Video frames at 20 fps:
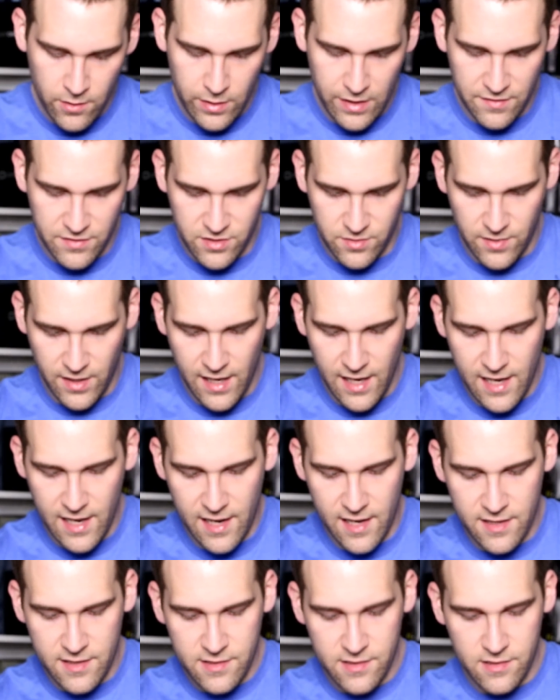We have some
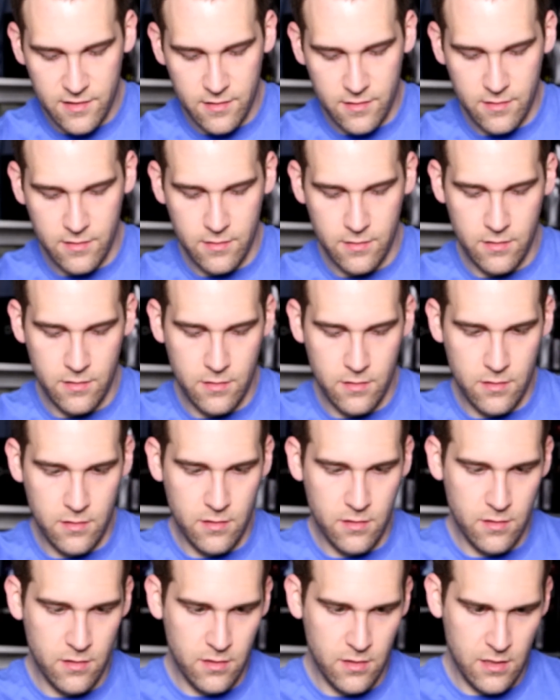hands,
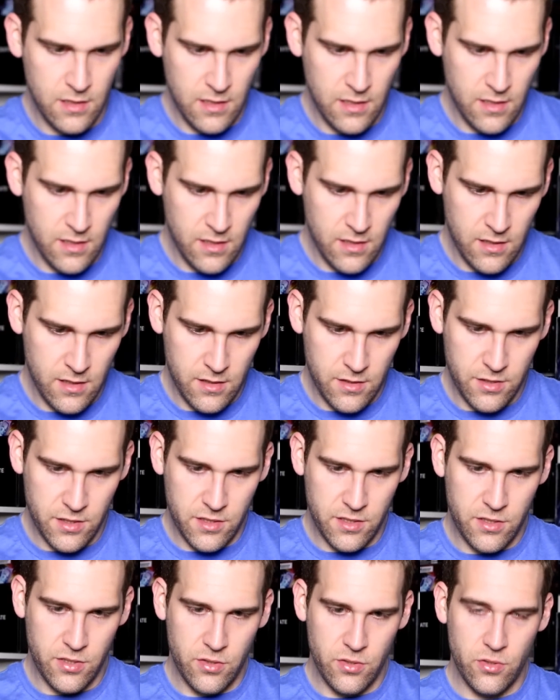
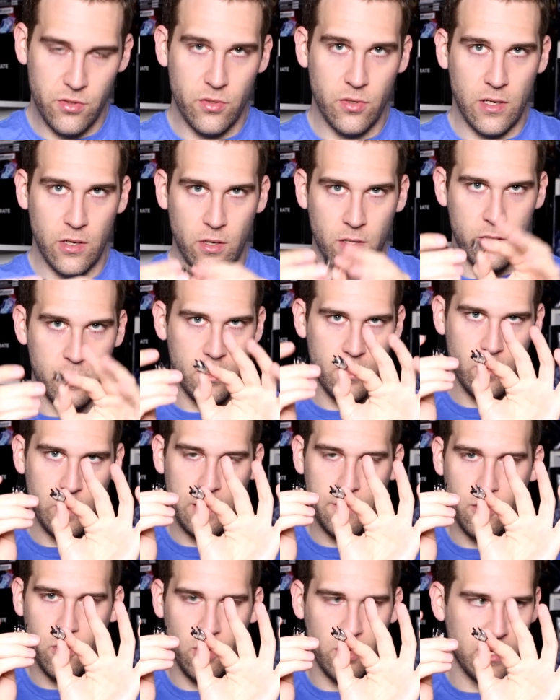just two
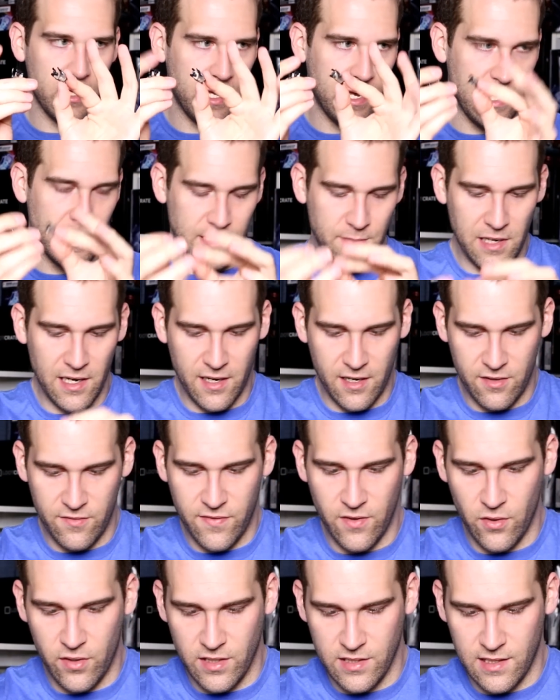whip-holding hands. I'm not going to
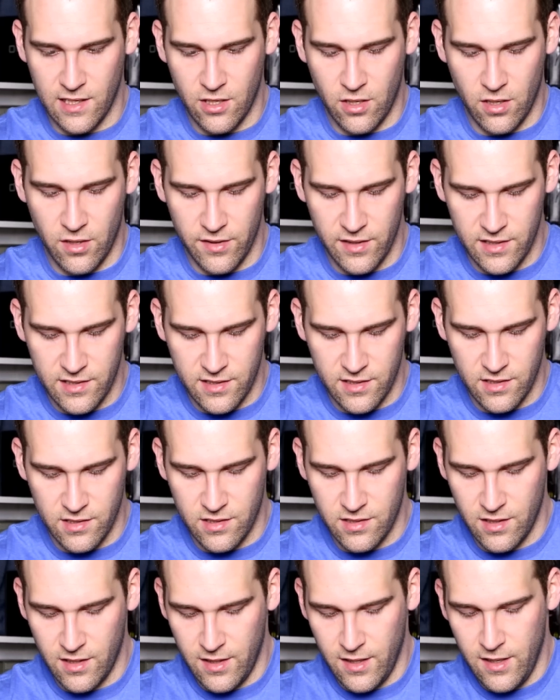focus on all of these
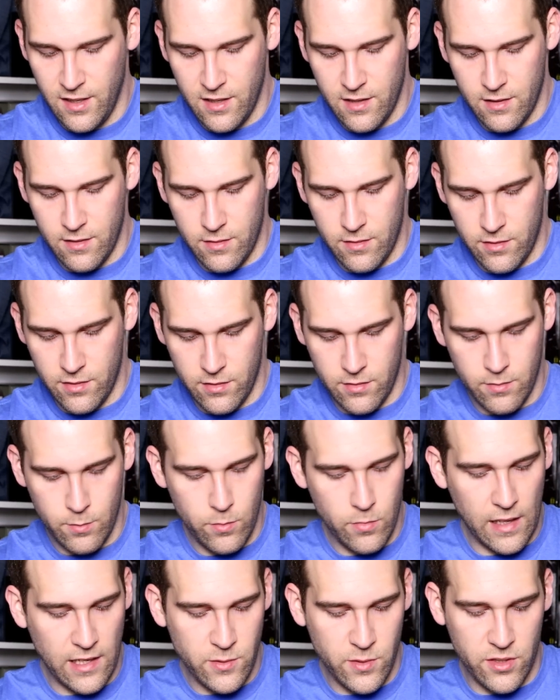because
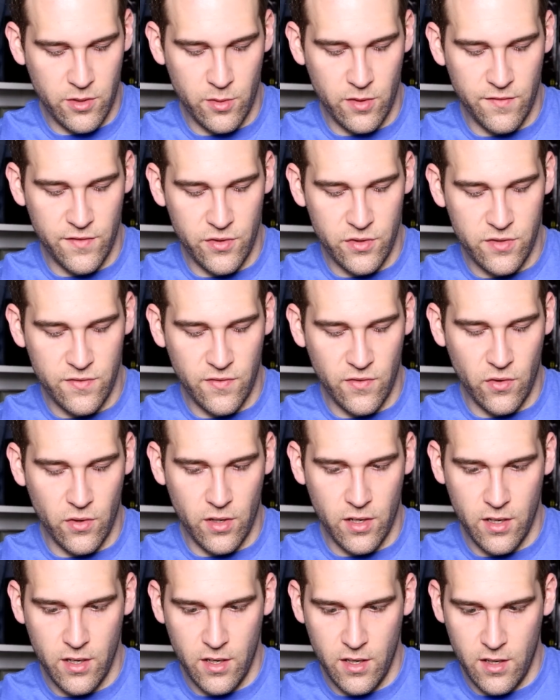that's what the review's
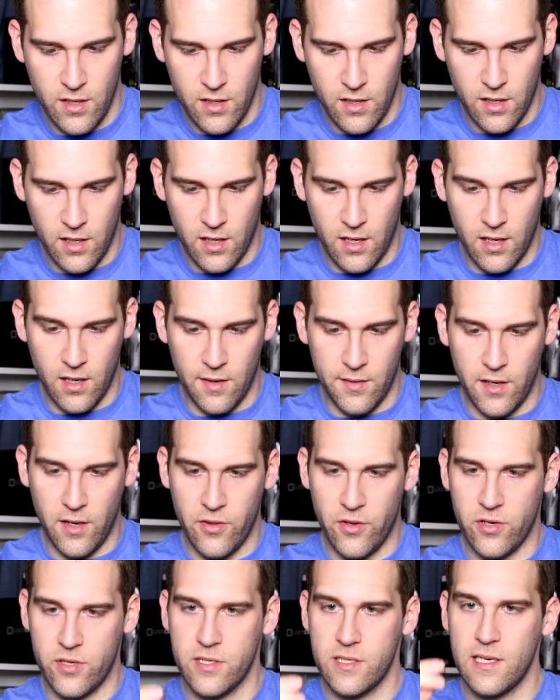for. Uh,
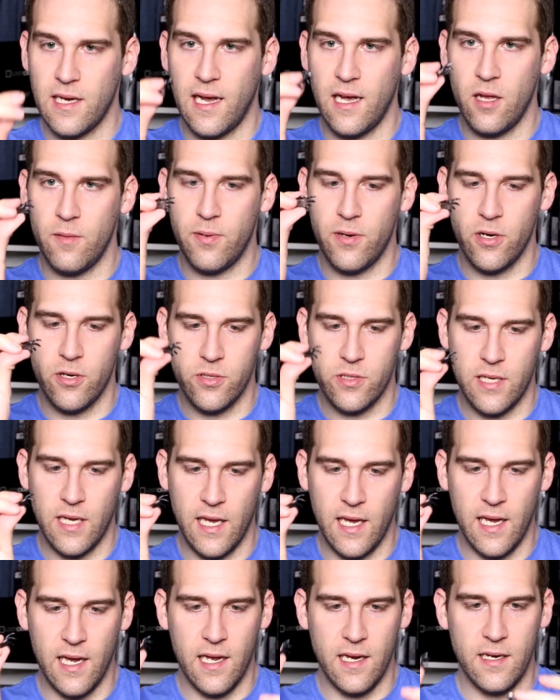another style pose
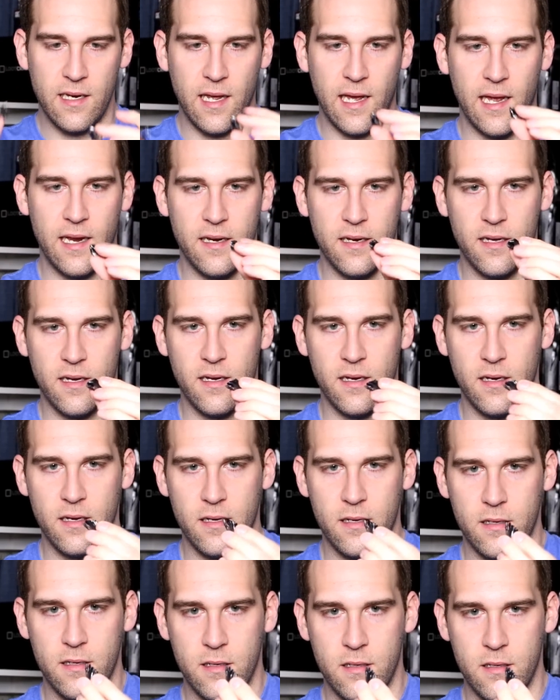hand and a